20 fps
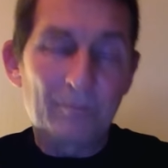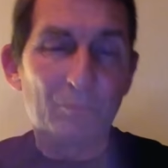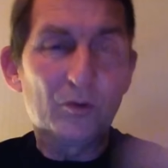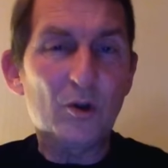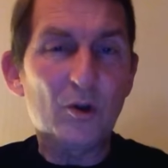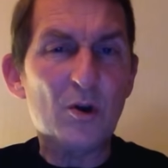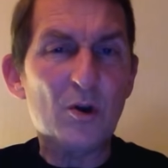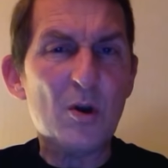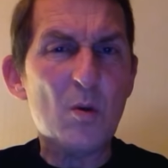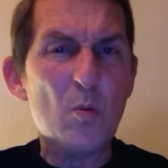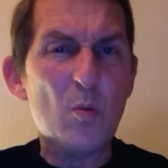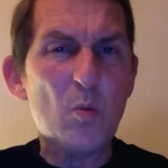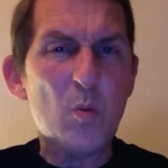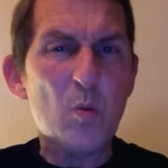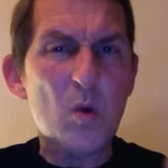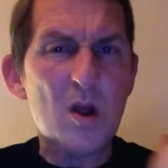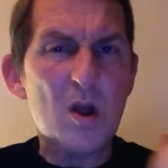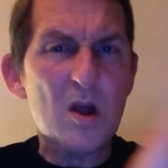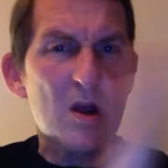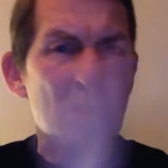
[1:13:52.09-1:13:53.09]
Not a
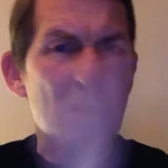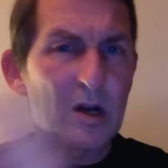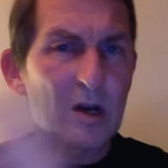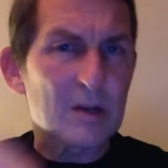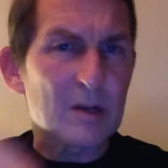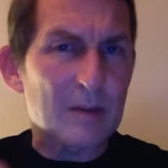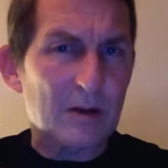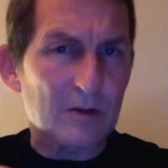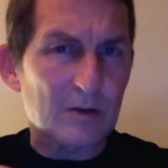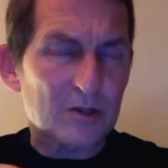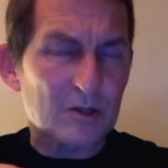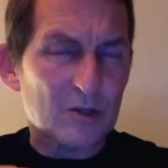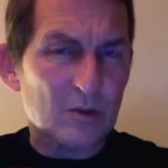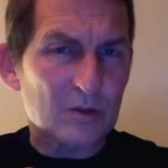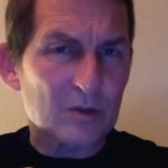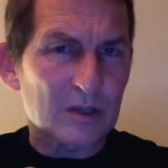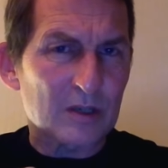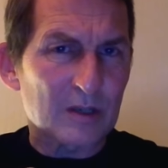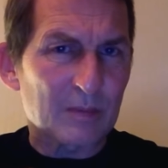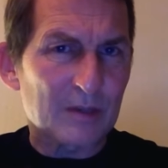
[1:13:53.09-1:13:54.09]
word about
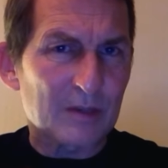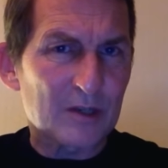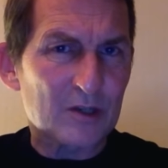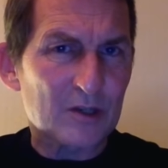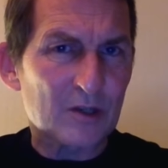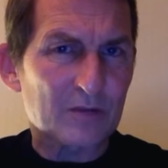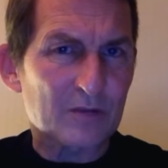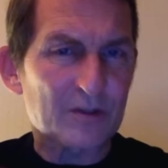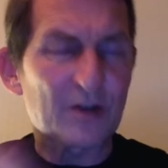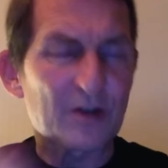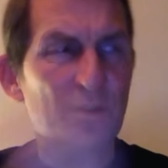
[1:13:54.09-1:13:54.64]
assaulting a police officer,